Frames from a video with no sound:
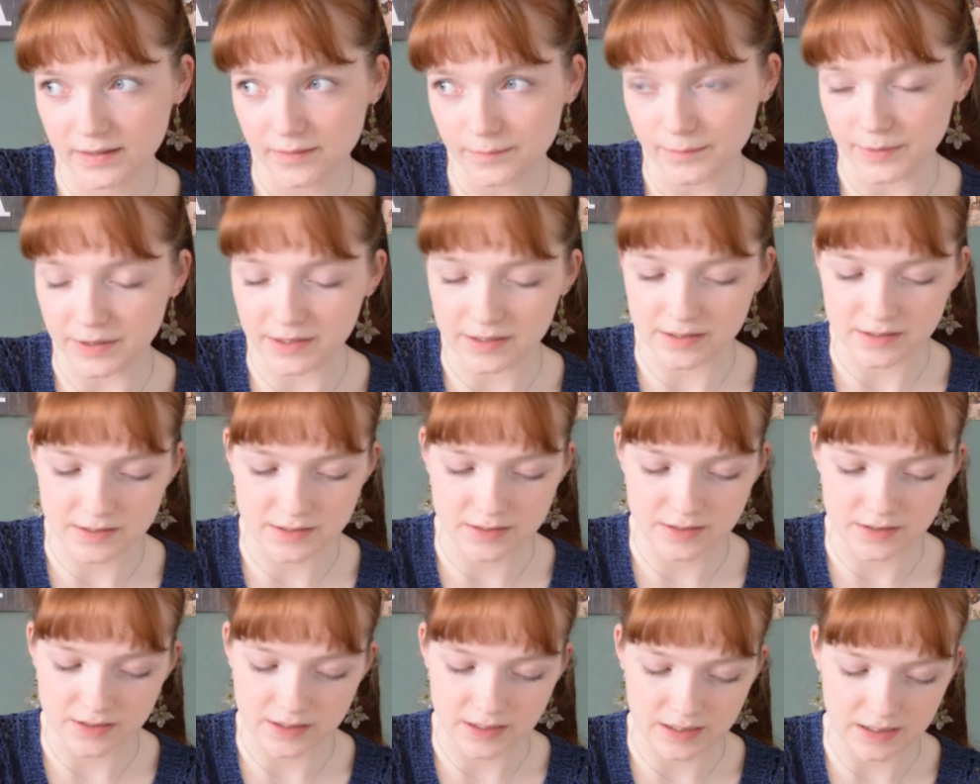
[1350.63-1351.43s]

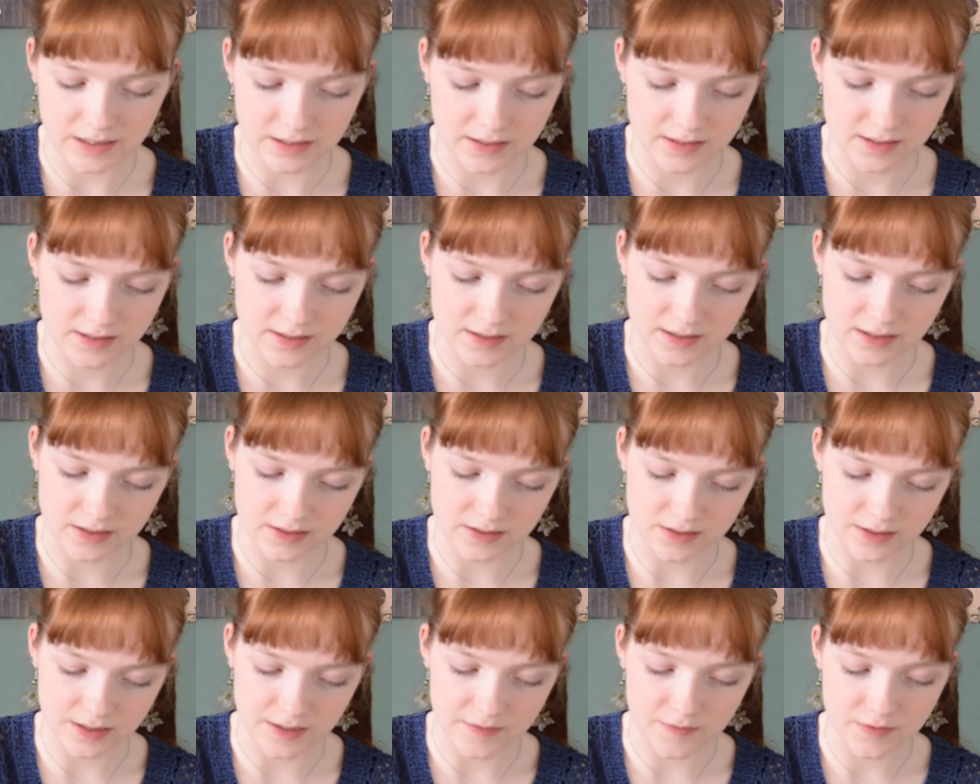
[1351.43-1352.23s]
because the
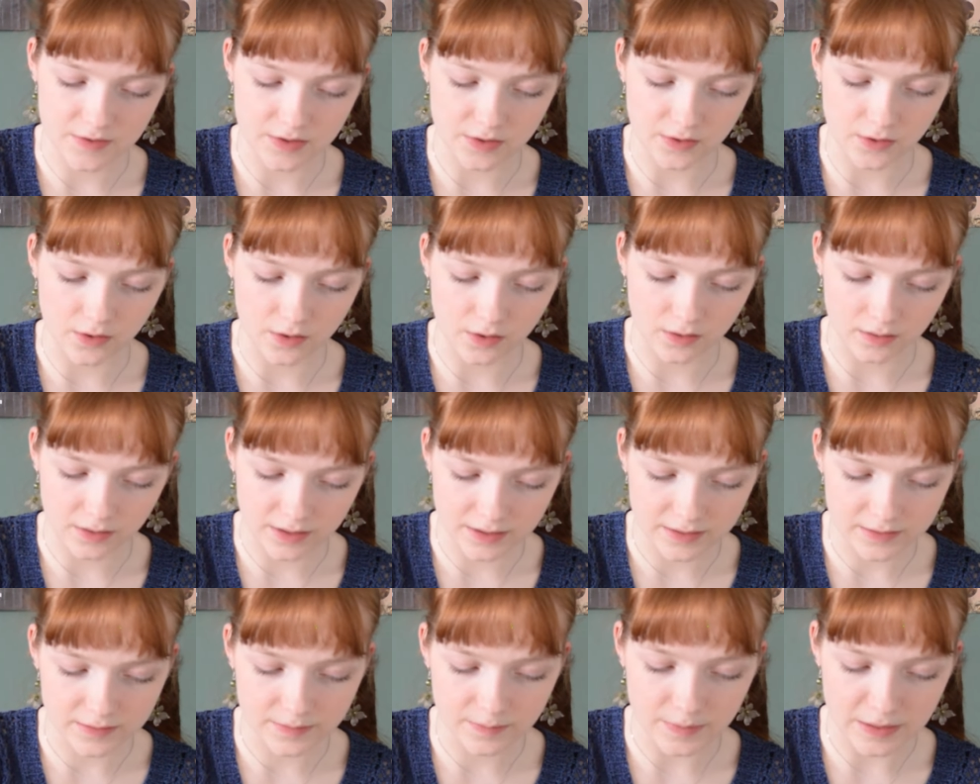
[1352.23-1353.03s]
sleeves
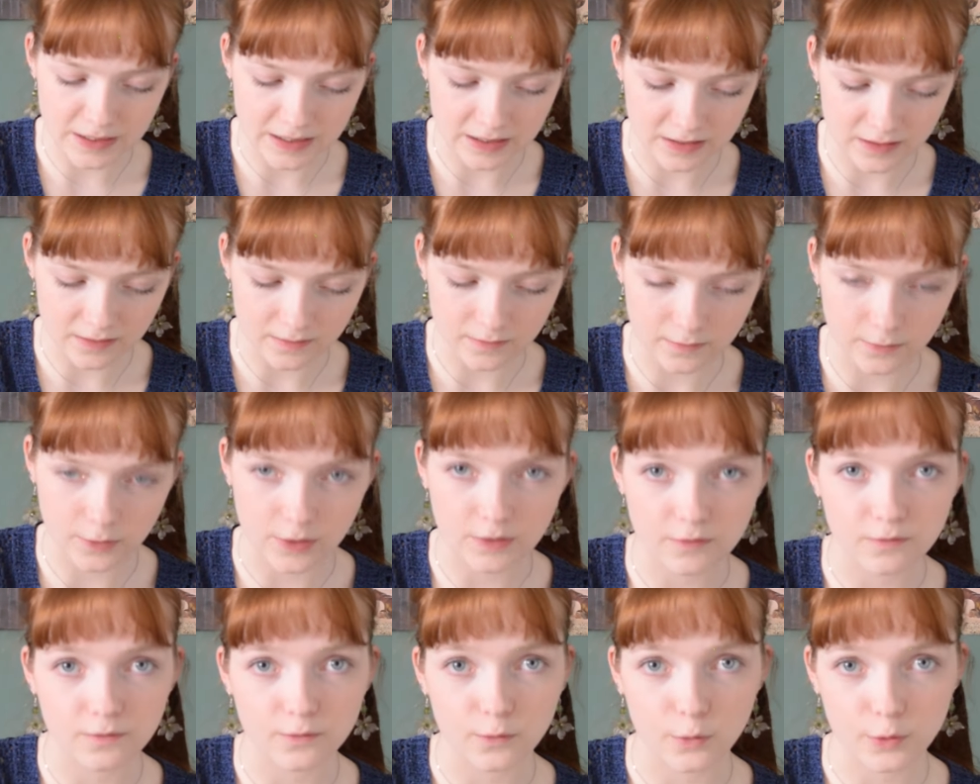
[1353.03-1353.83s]
aren't big enough for
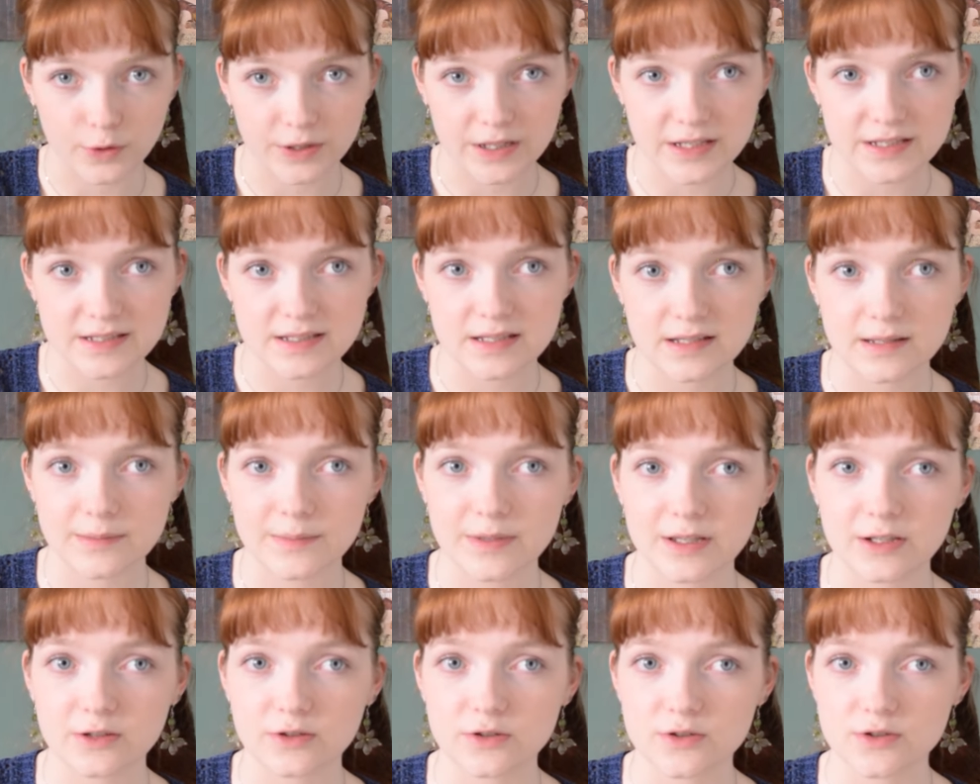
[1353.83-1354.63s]
a 40
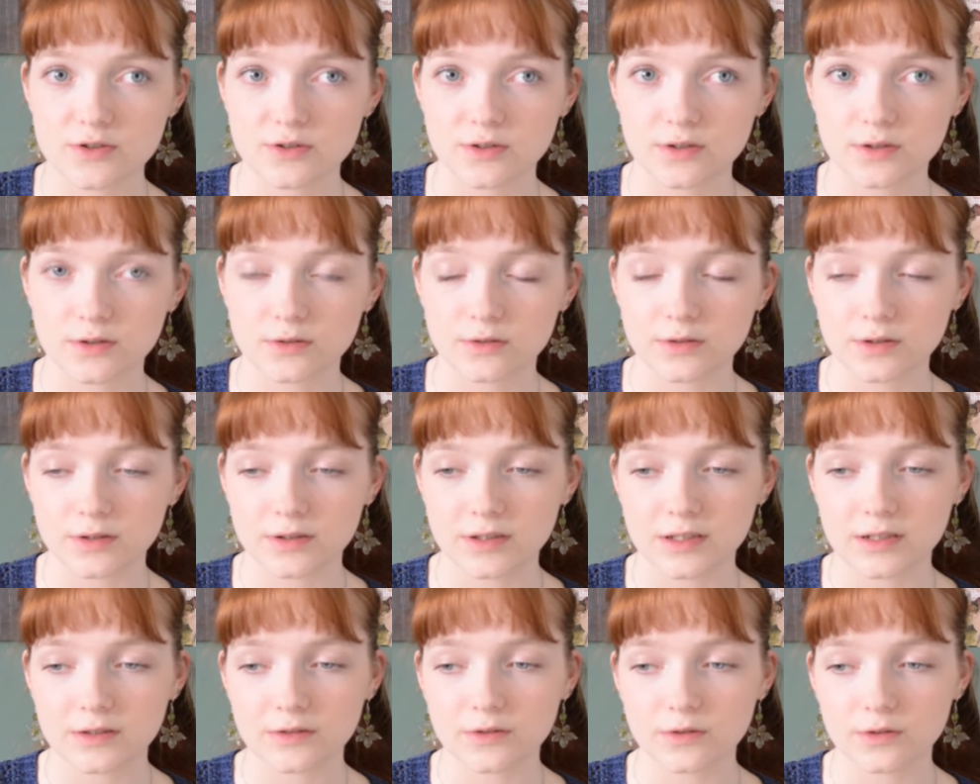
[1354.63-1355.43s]
centimeter circular
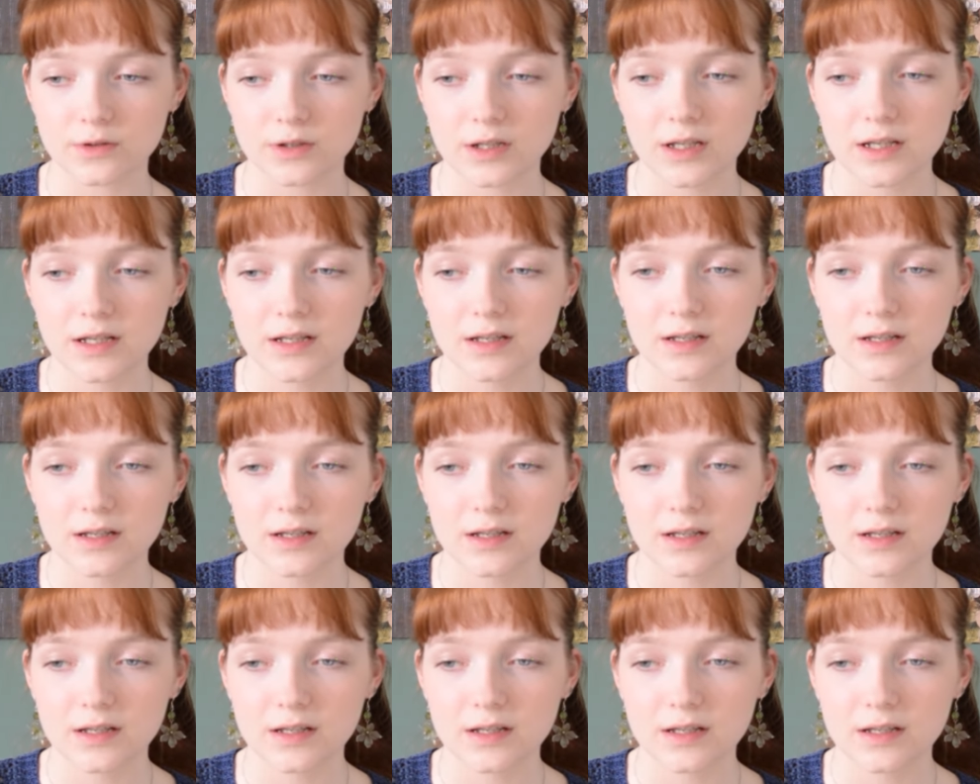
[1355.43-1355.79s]
needle.